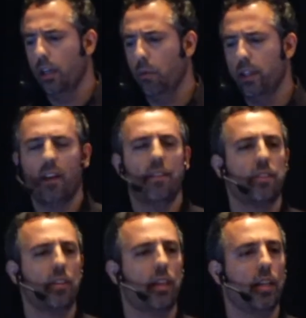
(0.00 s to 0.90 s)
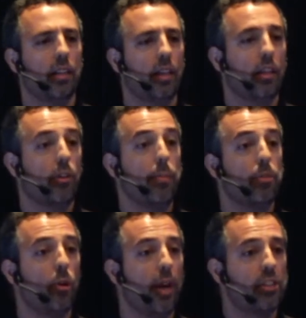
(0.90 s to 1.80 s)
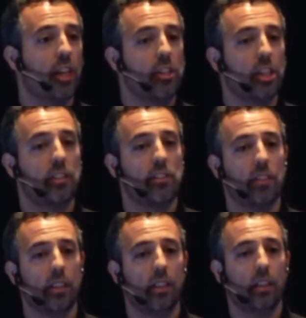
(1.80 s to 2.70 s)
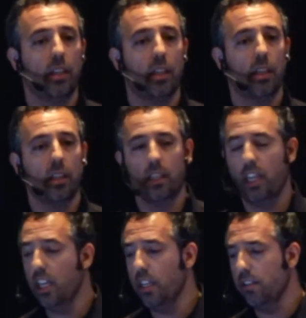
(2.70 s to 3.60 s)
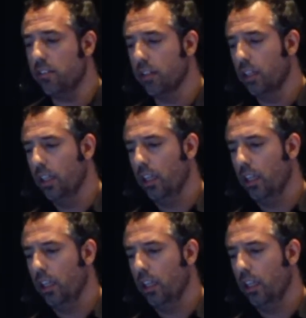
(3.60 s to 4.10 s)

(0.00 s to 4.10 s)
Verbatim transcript: went after the, the, the crypto exchanges uh, keys.